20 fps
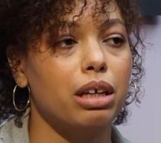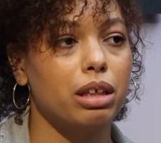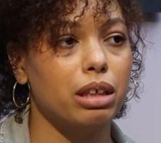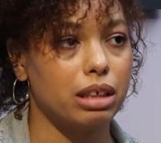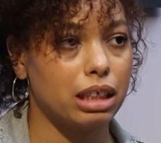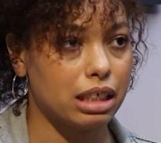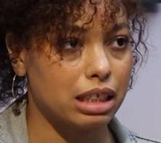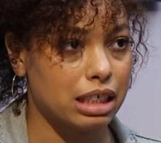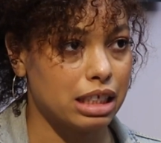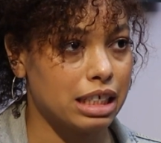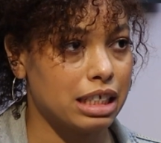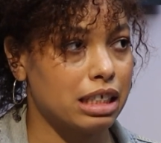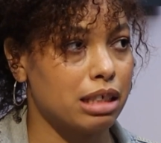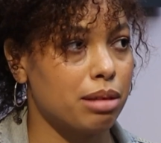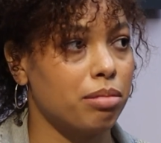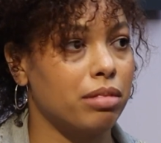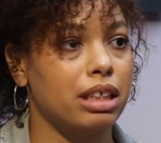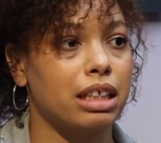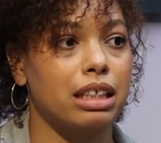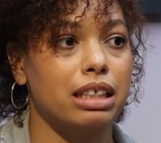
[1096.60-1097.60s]
need to see
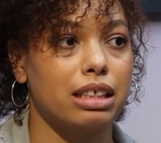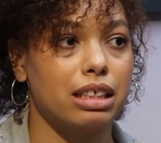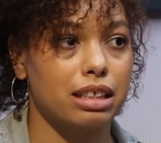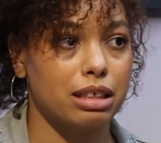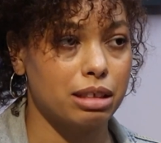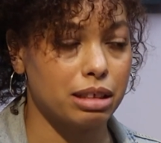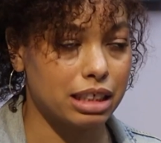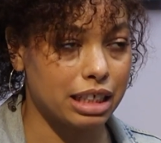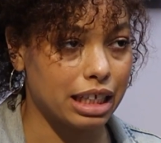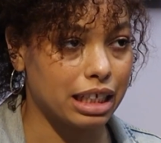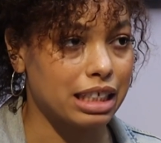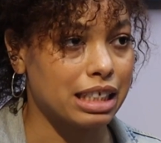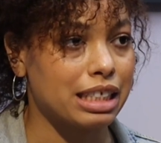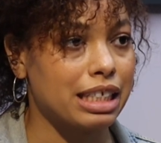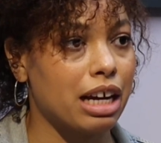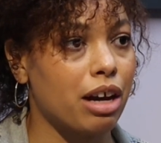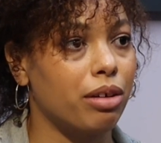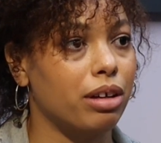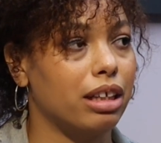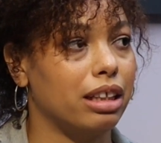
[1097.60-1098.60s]
something taken
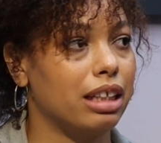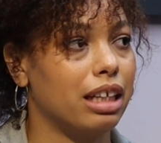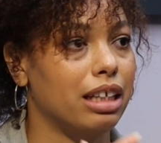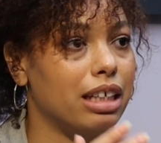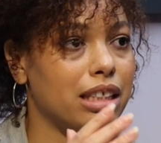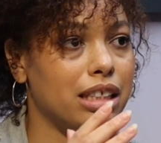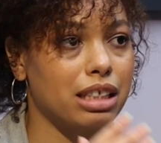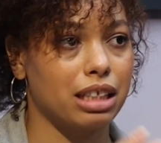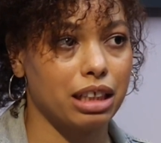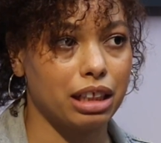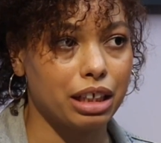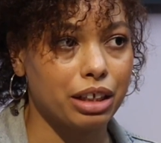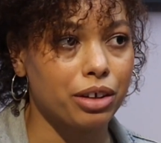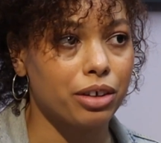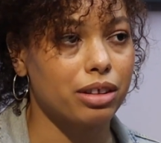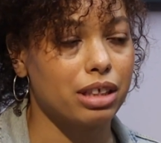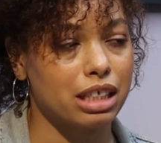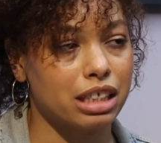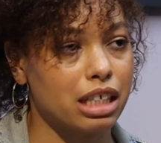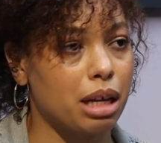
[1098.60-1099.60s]
down, and that it's
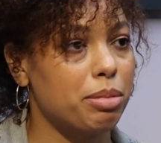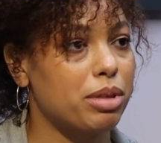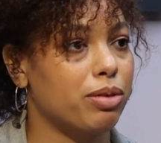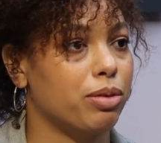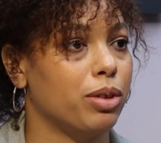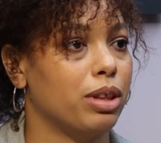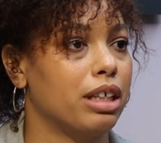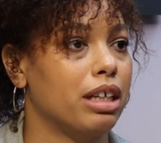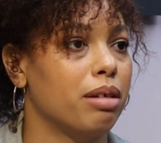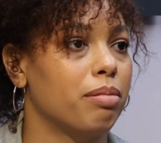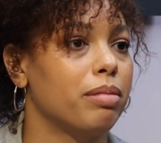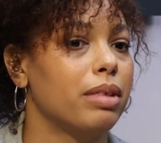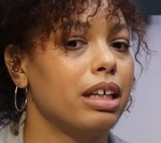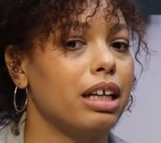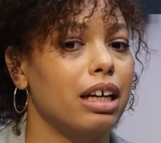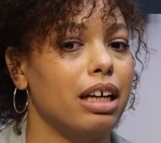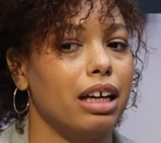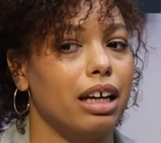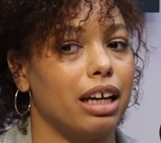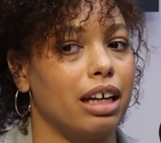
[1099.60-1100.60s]
clear the steps for them.
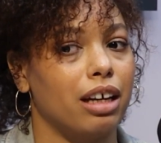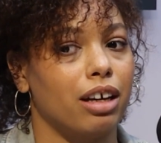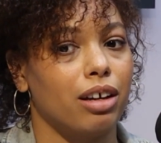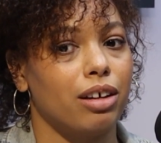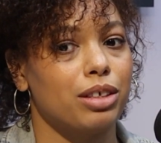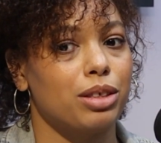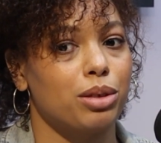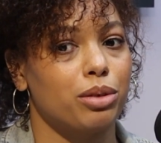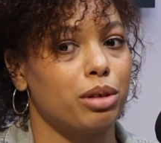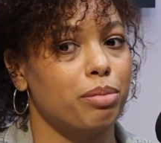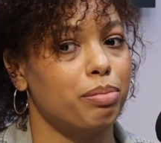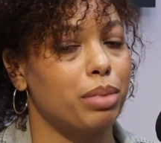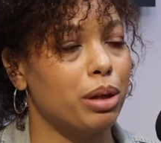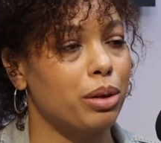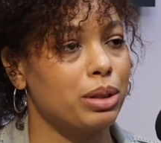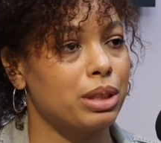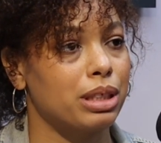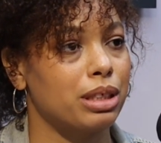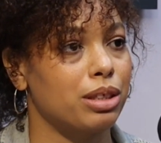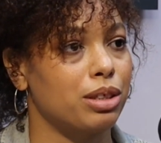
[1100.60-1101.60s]
And it also
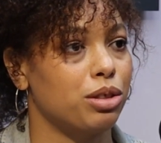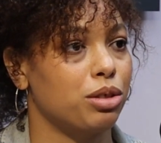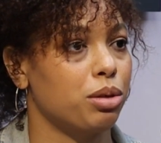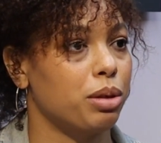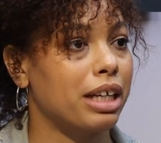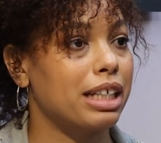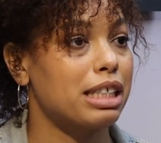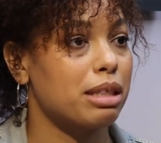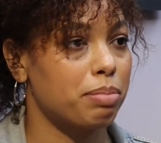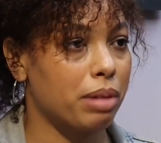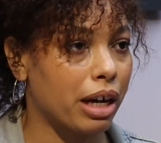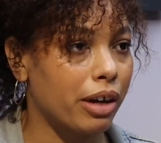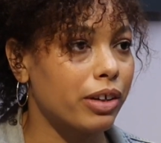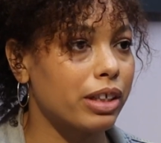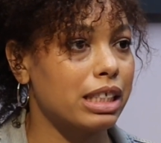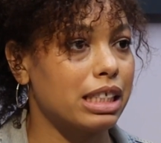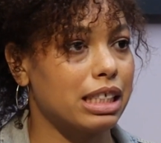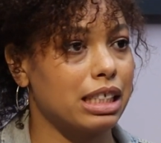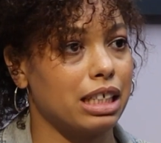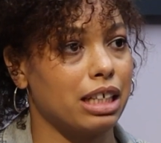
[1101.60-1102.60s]
imposes
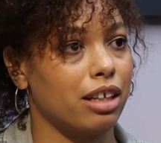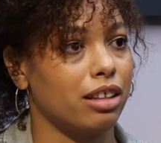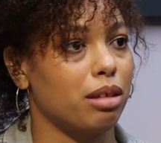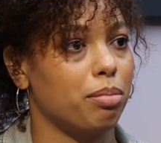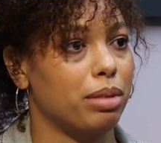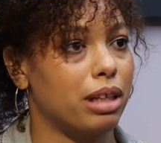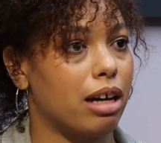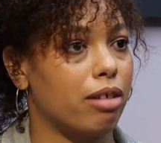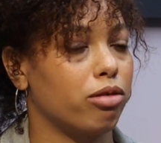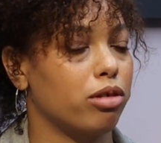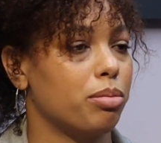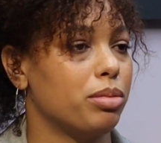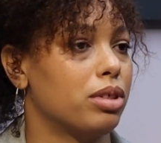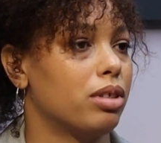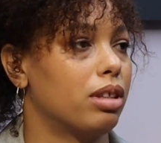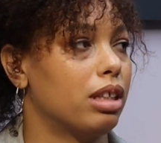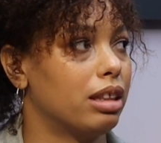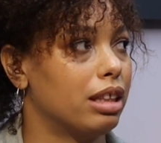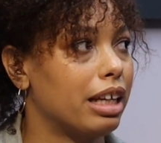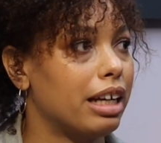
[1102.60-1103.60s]
transparency on the platform
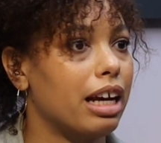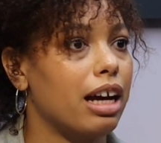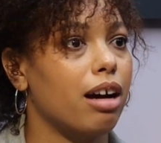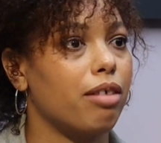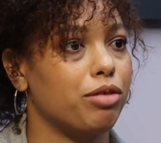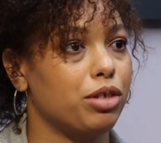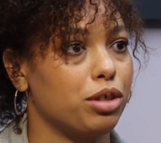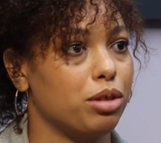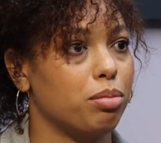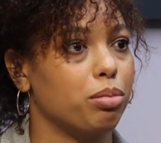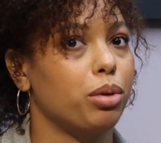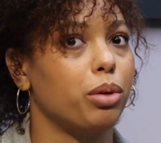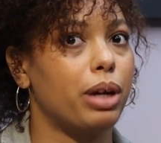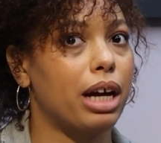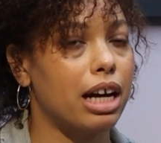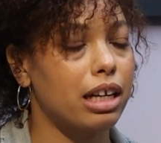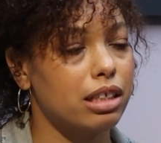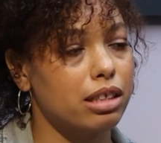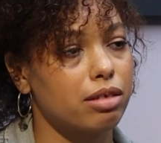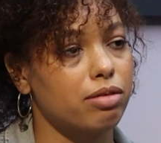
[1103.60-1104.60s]
so that they have to
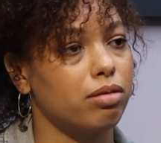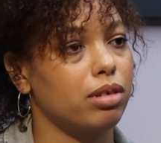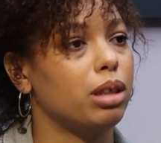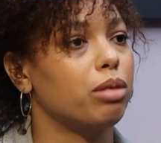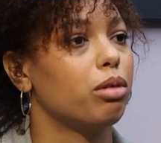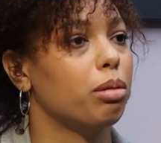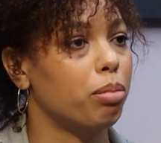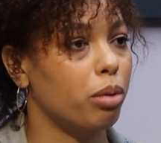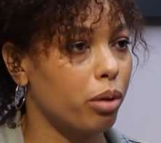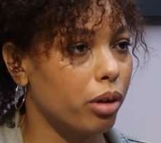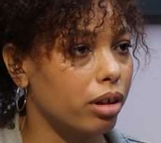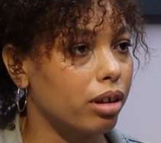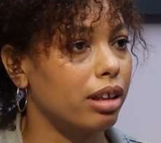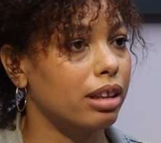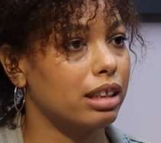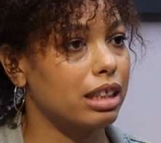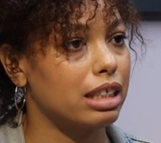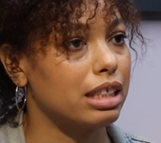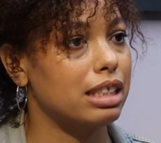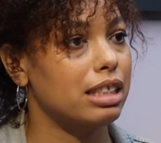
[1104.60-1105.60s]
proactively report
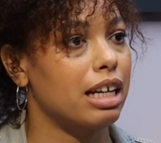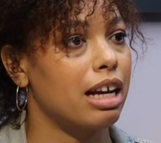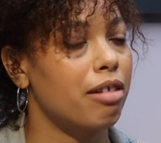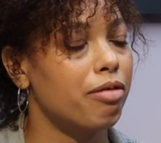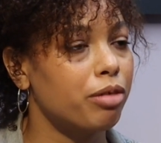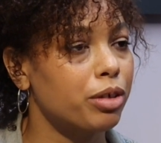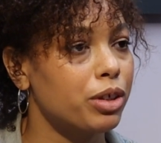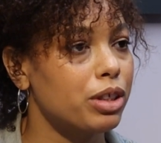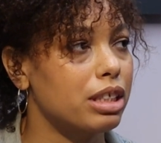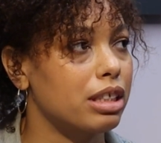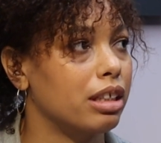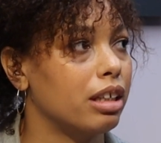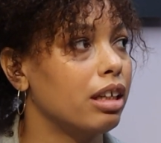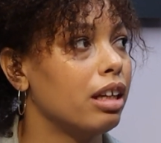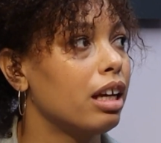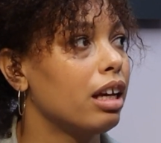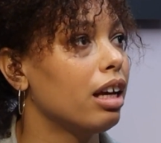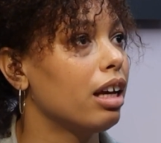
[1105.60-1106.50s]
on these efforts and